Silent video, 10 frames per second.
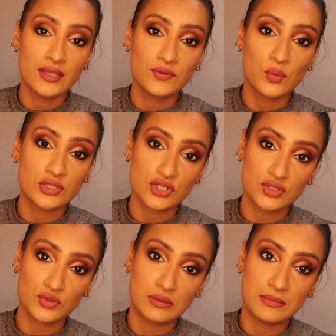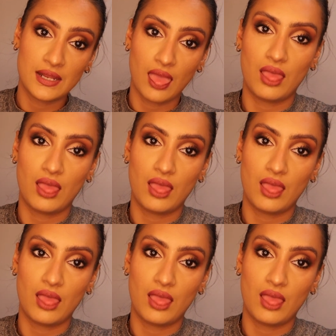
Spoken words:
If you are just joining